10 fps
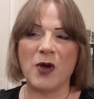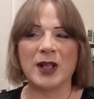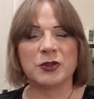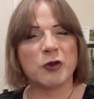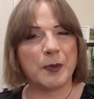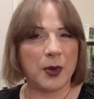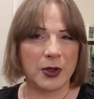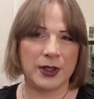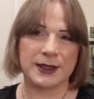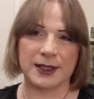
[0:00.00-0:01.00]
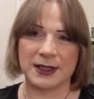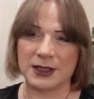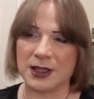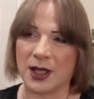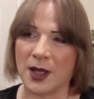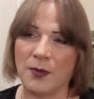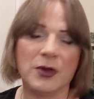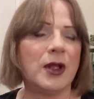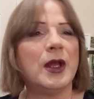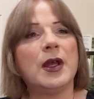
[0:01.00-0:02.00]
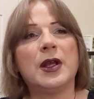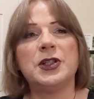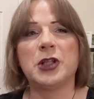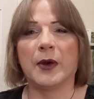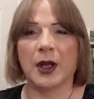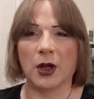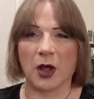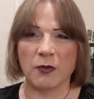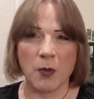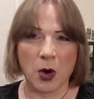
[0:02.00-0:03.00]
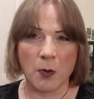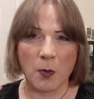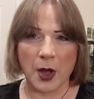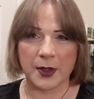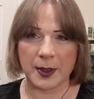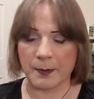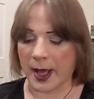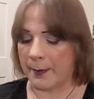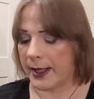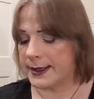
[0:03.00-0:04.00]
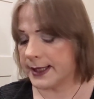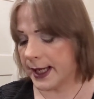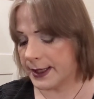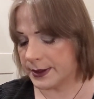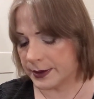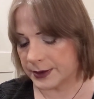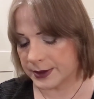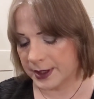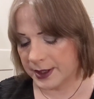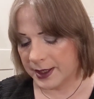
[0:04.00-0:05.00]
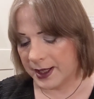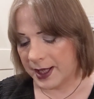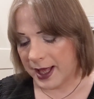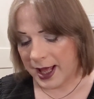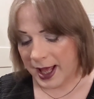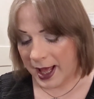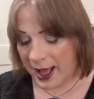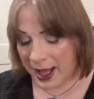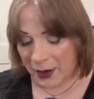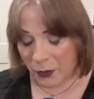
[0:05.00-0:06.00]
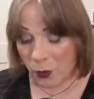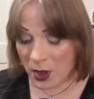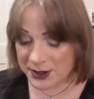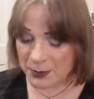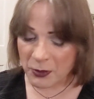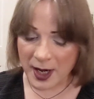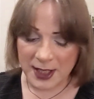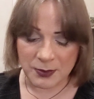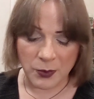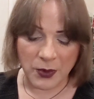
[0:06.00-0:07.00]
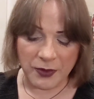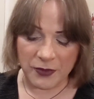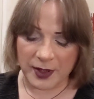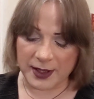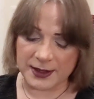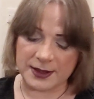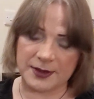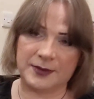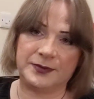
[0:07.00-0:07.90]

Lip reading: as repugnant as he's shown in a lot of more modern Batman titles. And what surprised me with this